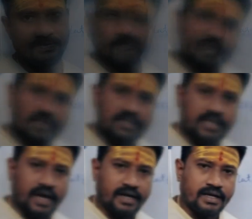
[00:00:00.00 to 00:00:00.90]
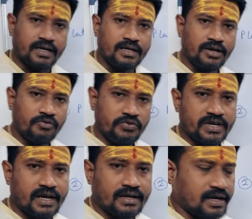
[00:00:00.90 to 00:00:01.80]
In this category, we
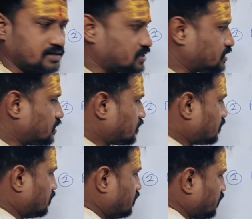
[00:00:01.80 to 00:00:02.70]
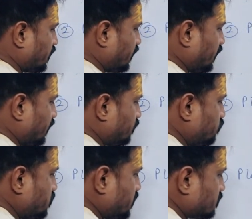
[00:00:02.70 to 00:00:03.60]
can consider
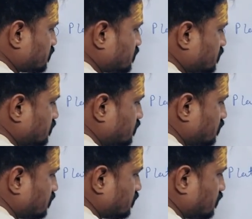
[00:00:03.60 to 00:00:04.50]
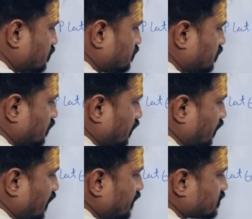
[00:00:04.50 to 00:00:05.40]
AWS,
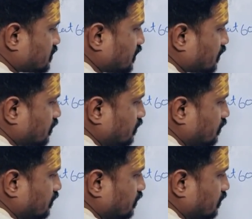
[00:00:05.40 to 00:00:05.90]
Elastic,